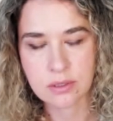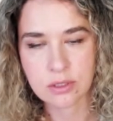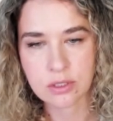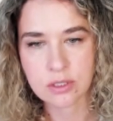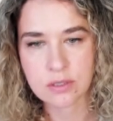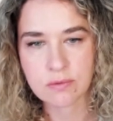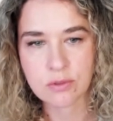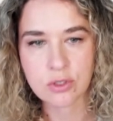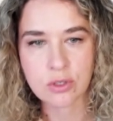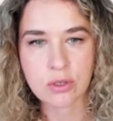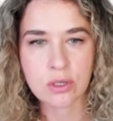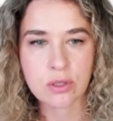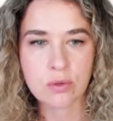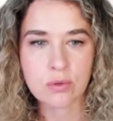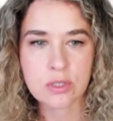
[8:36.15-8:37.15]
Just
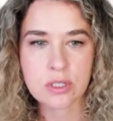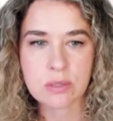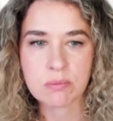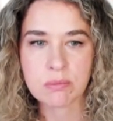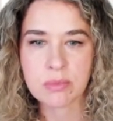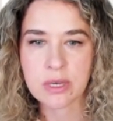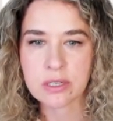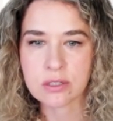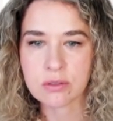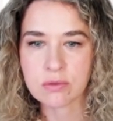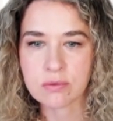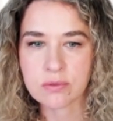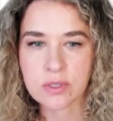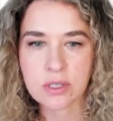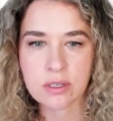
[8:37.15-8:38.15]
visually looks better
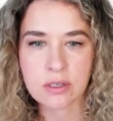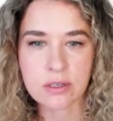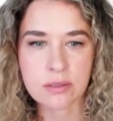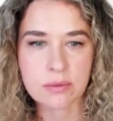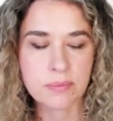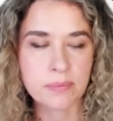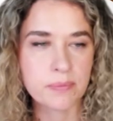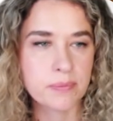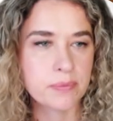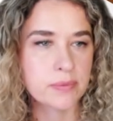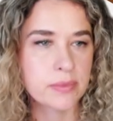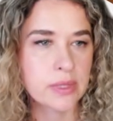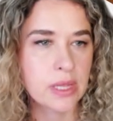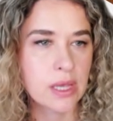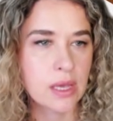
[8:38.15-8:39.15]
over here.
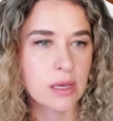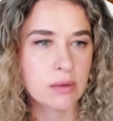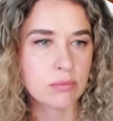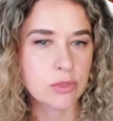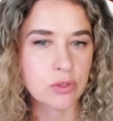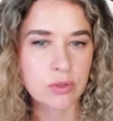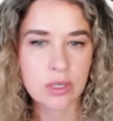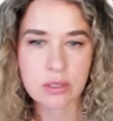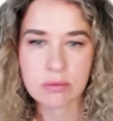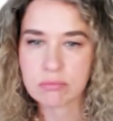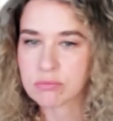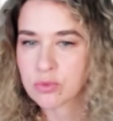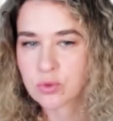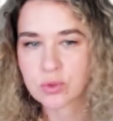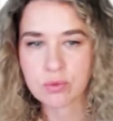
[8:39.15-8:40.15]
But you
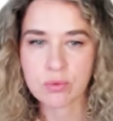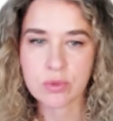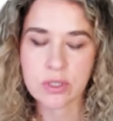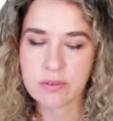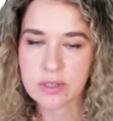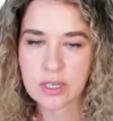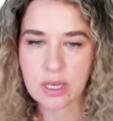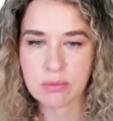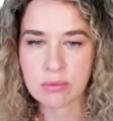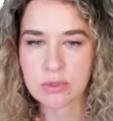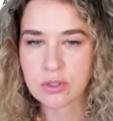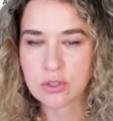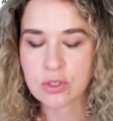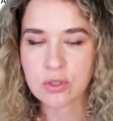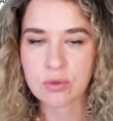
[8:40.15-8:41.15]
can put whatever
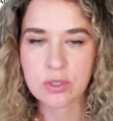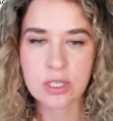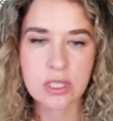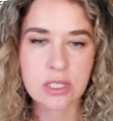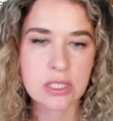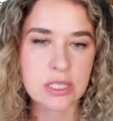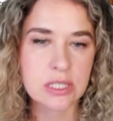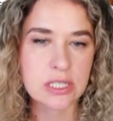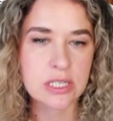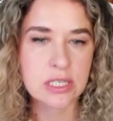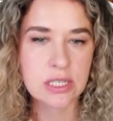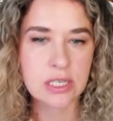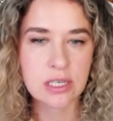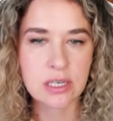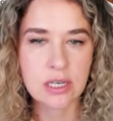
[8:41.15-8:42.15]
cabinets you need and
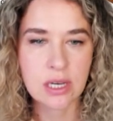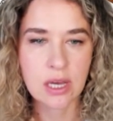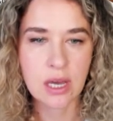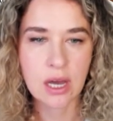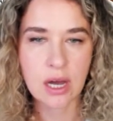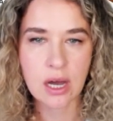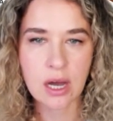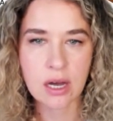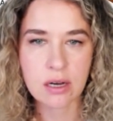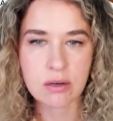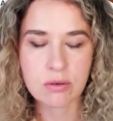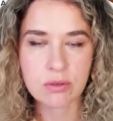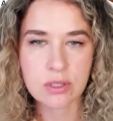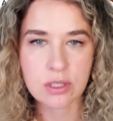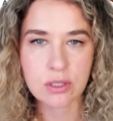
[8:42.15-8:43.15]
see
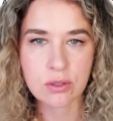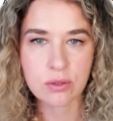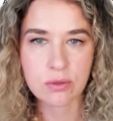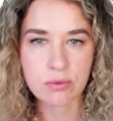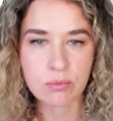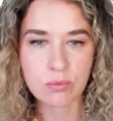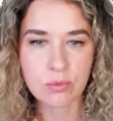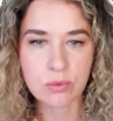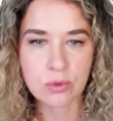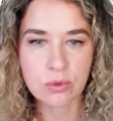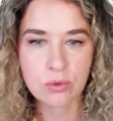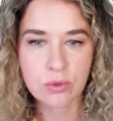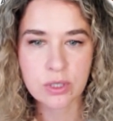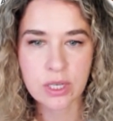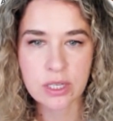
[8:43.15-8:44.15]
how they
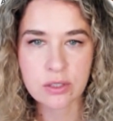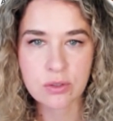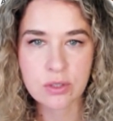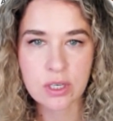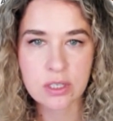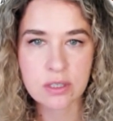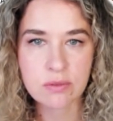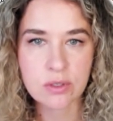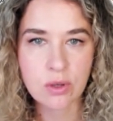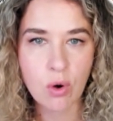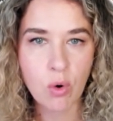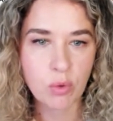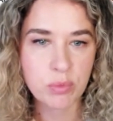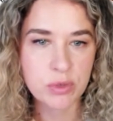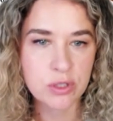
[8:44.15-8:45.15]
look, and you can even
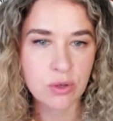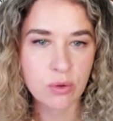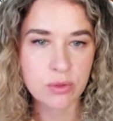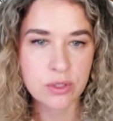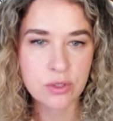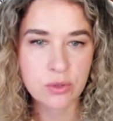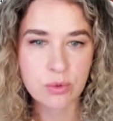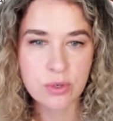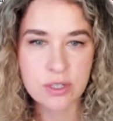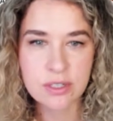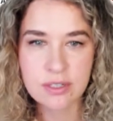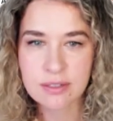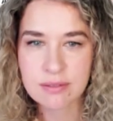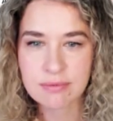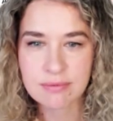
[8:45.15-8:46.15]
open all the
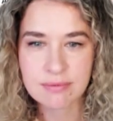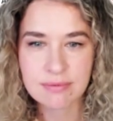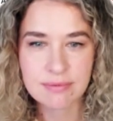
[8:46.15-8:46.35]
doors